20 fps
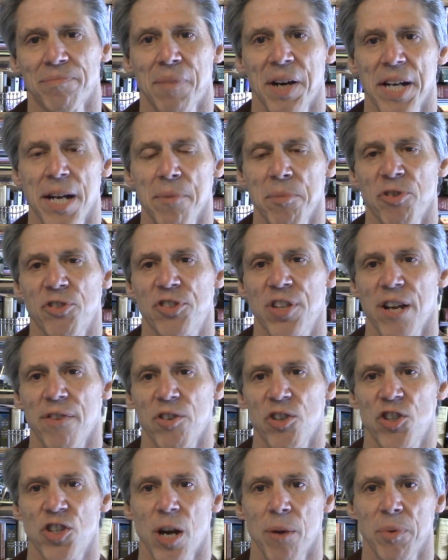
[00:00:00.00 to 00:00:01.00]
my name is
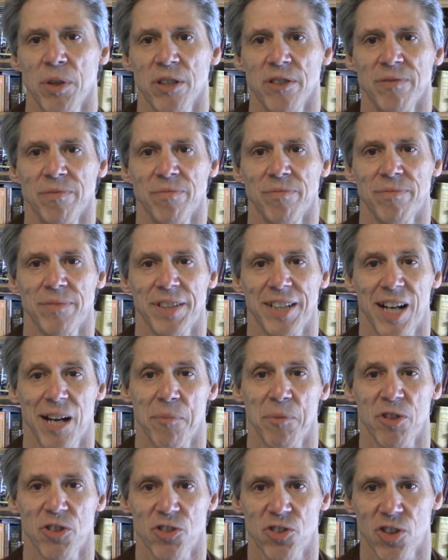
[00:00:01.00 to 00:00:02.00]
David Shepard and
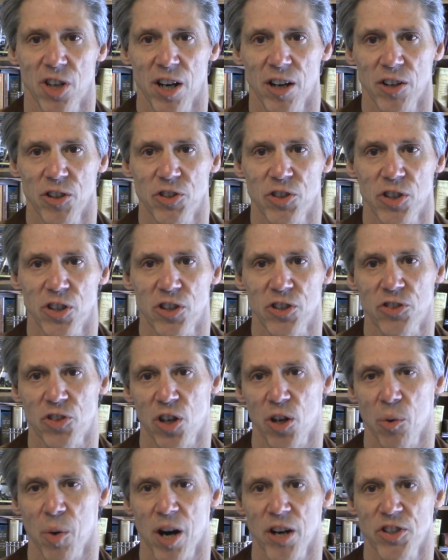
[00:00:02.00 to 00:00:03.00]
I'm an astrologer,
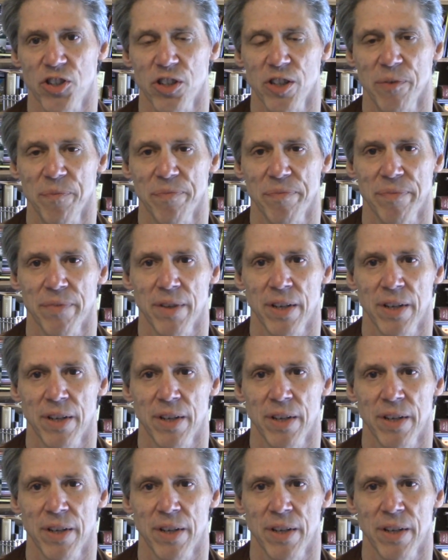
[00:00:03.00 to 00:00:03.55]
star watcher.